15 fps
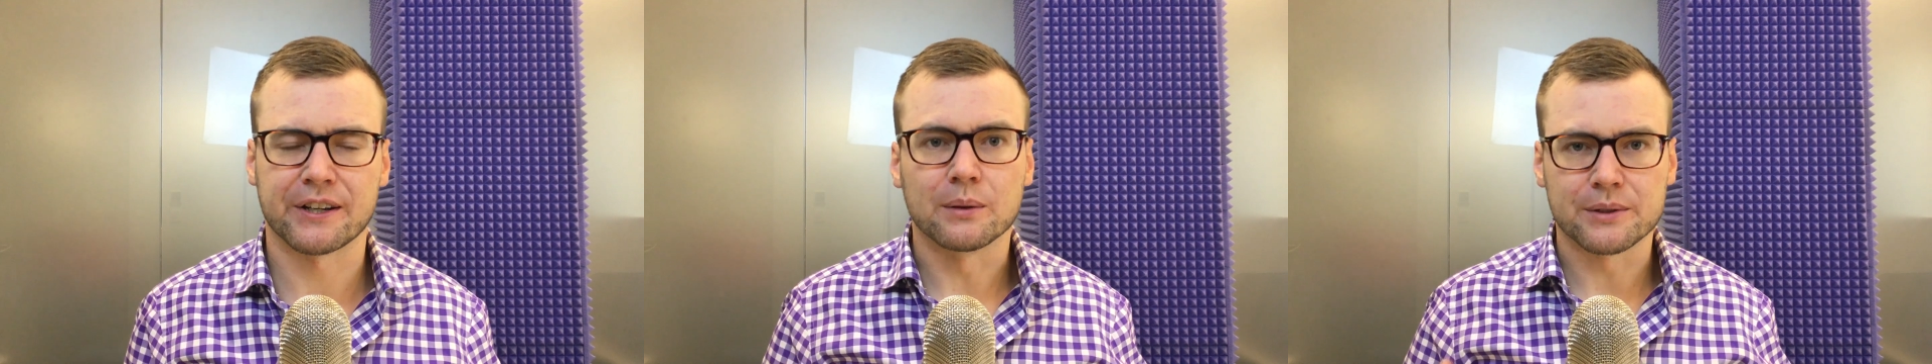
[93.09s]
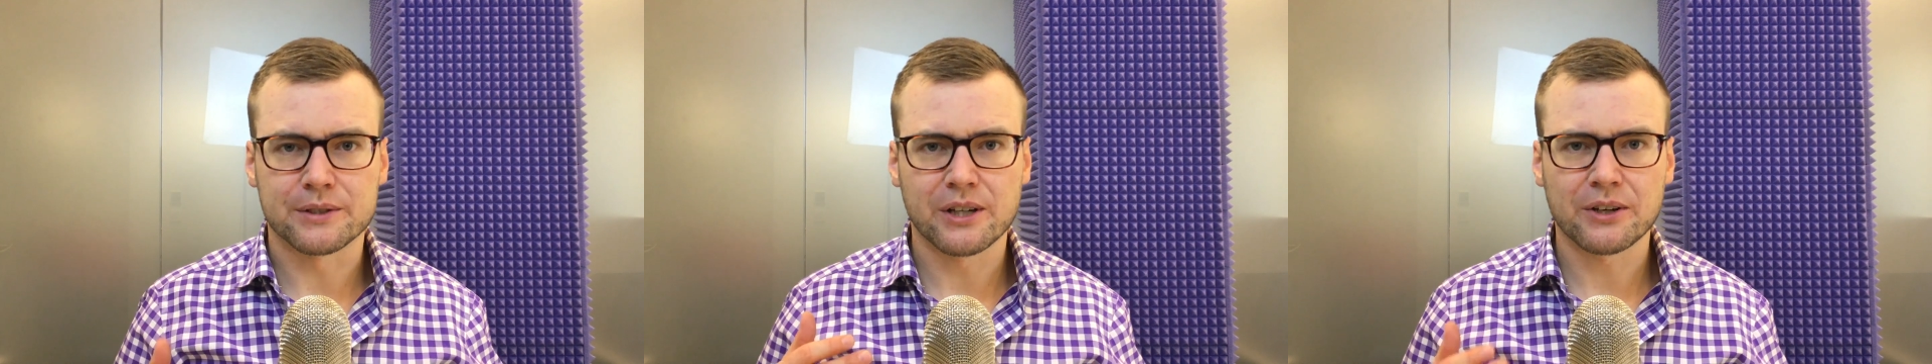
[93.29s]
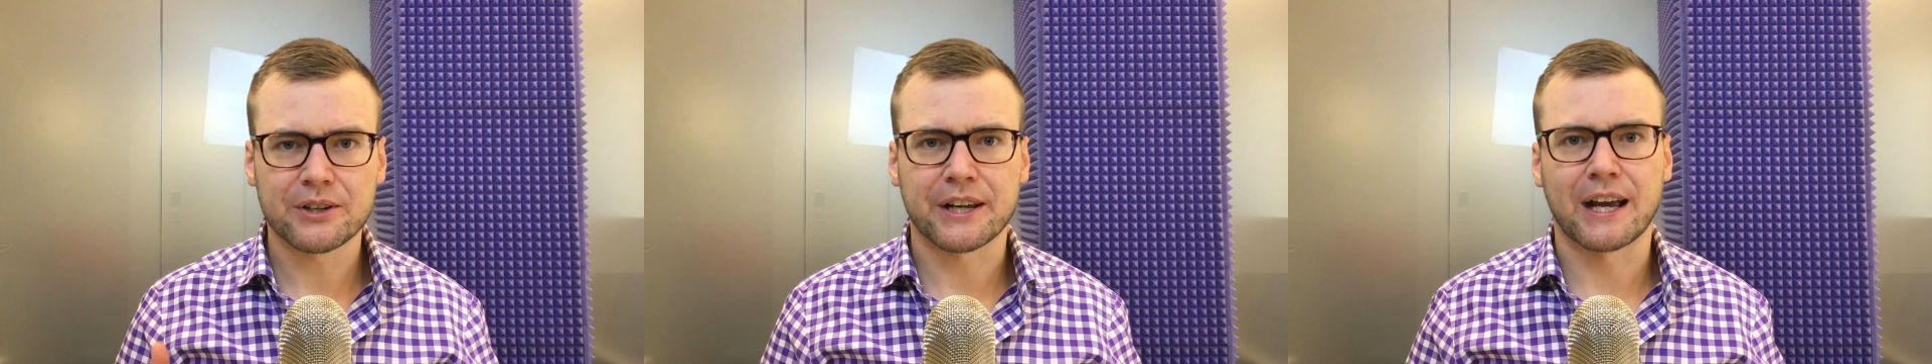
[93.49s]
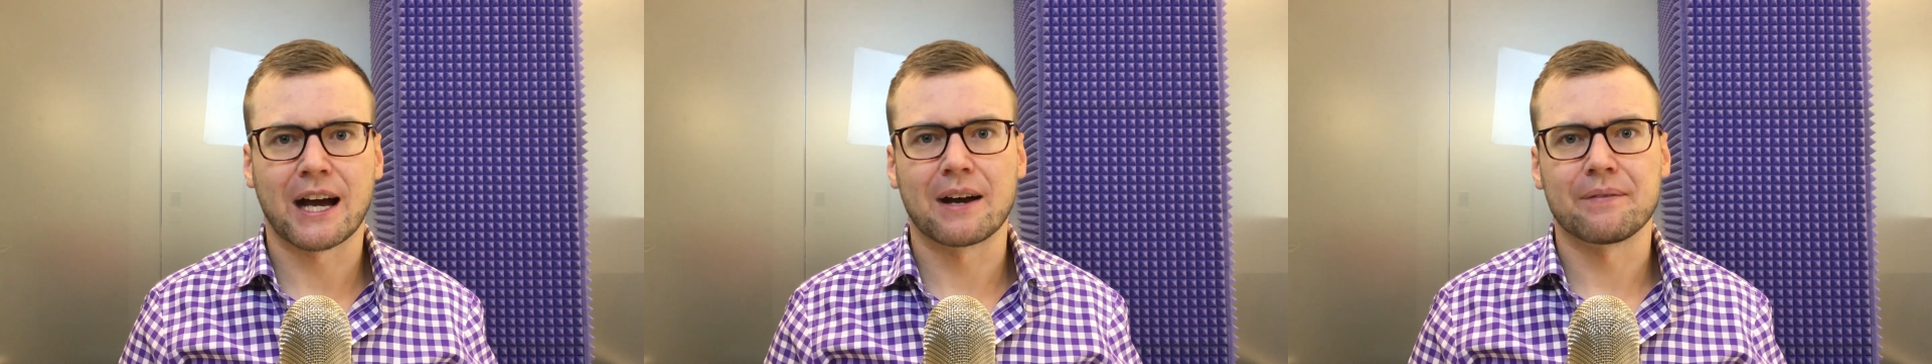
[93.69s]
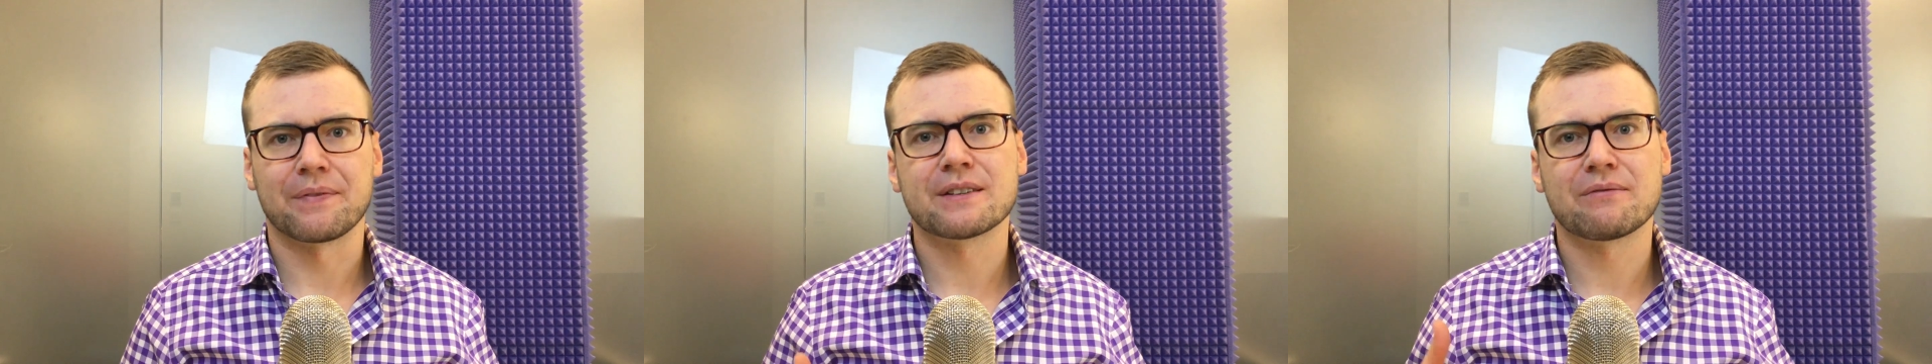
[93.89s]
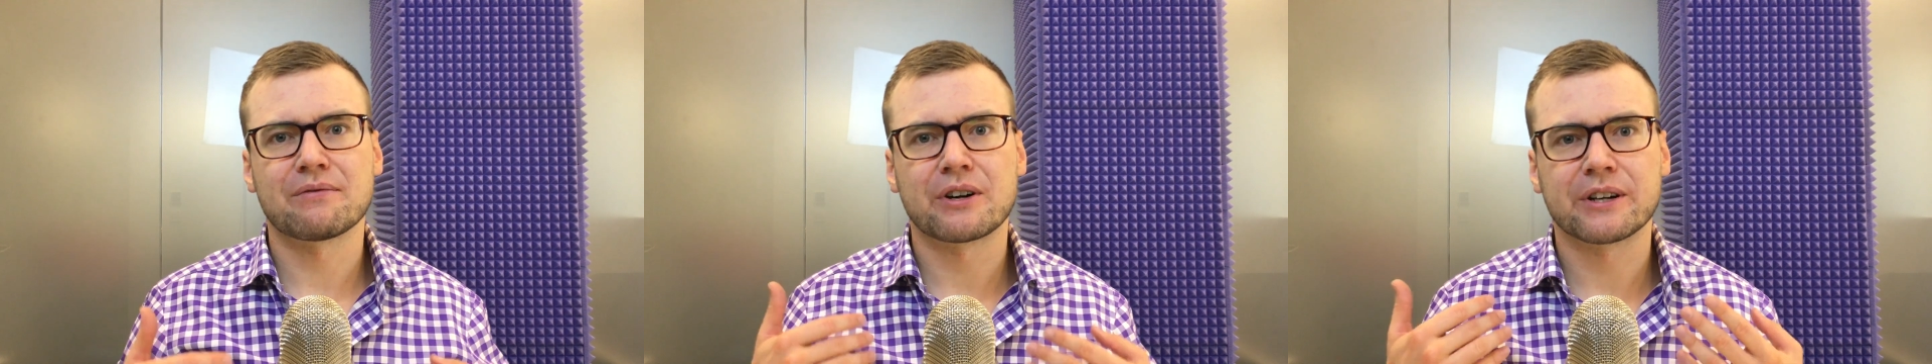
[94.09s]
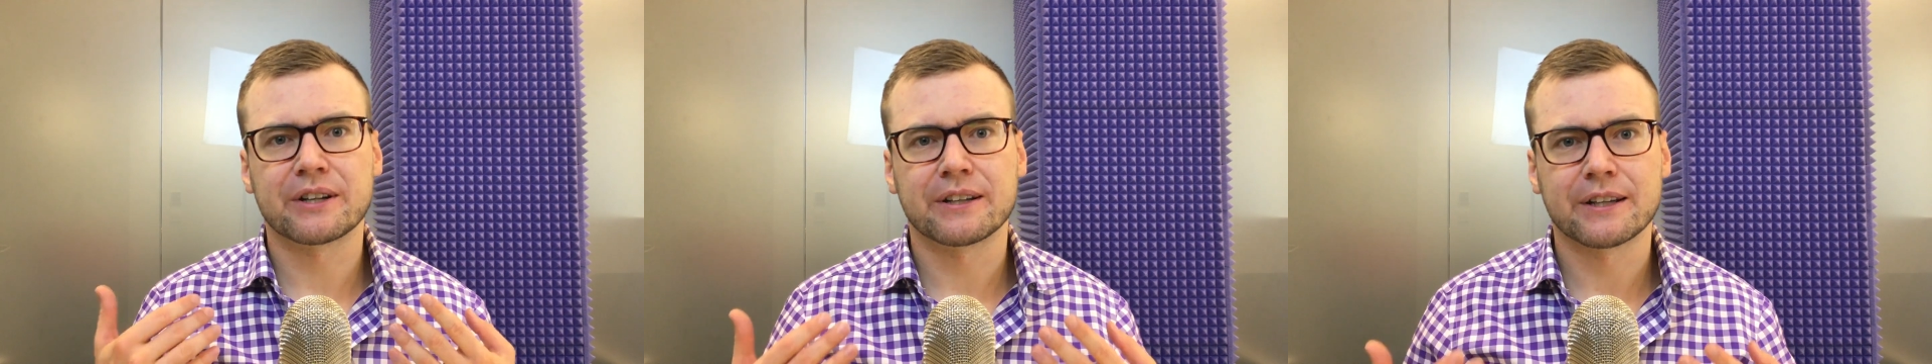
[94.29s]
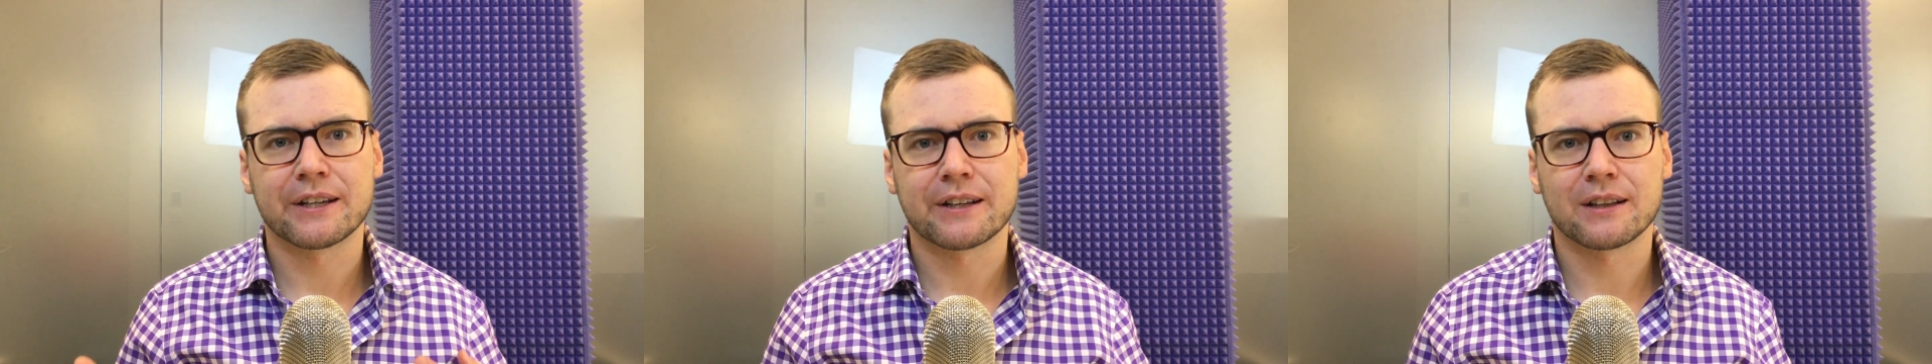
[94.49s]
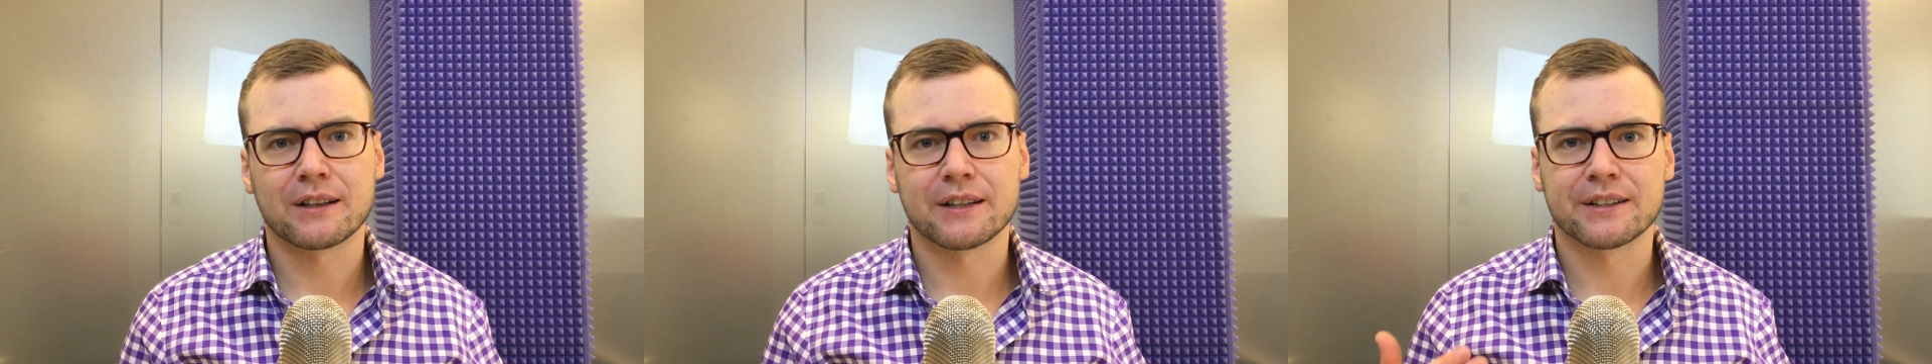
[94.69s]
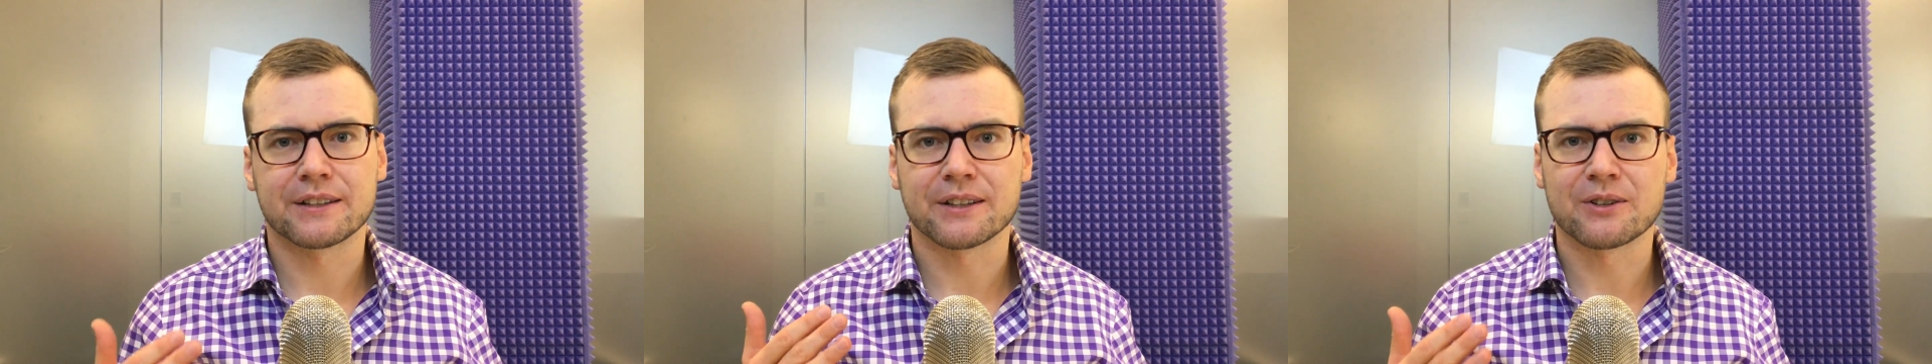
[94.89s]
Luxottica is a
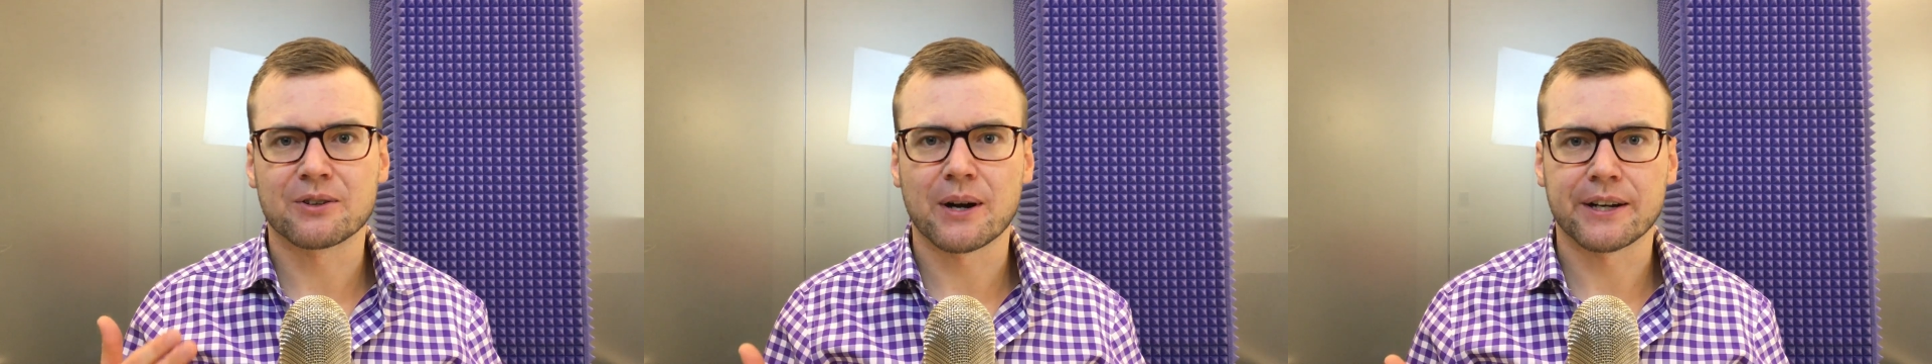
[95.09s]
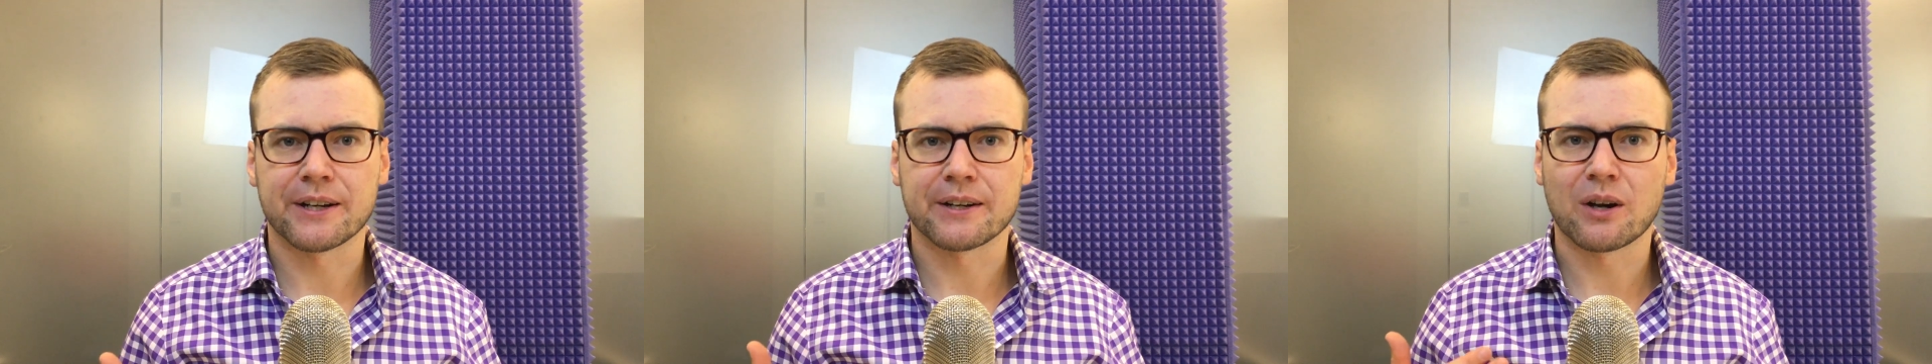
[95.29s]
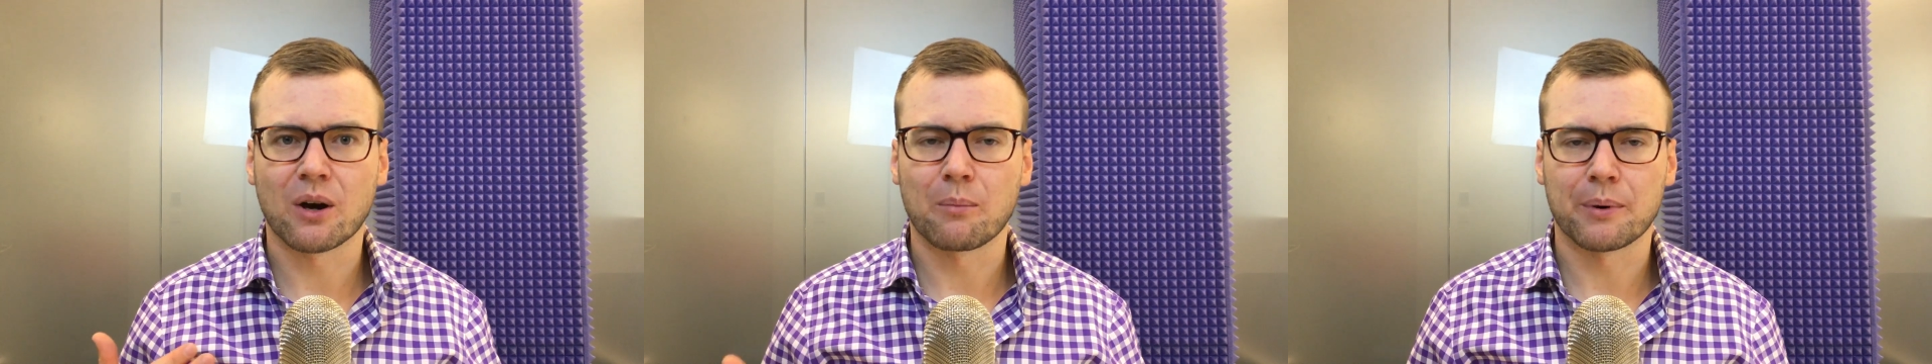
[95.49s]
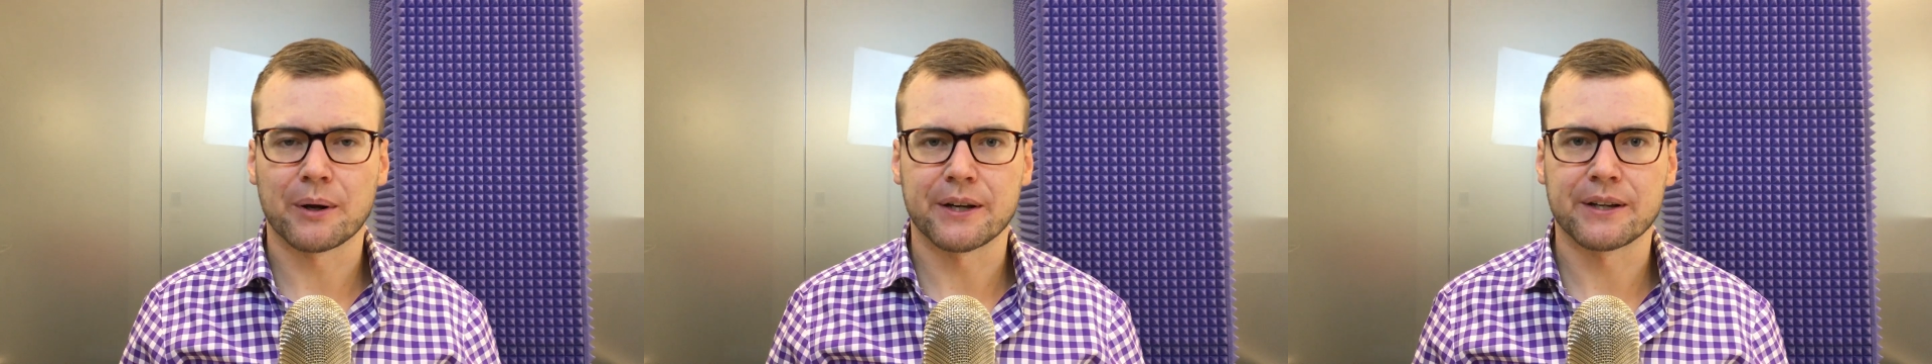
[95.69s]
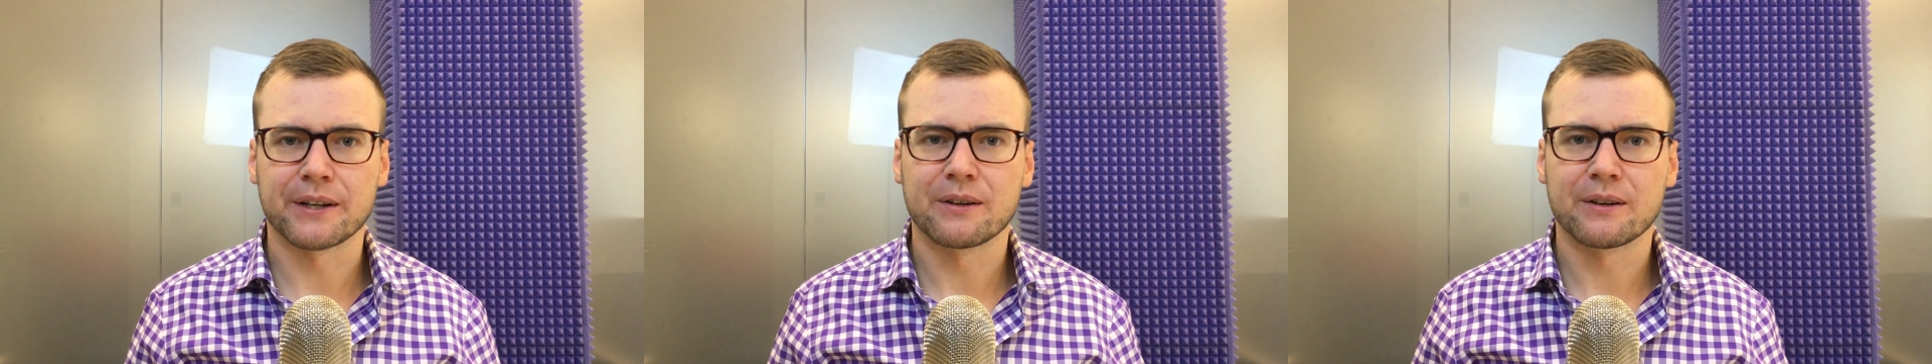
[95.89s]
vertically integrated company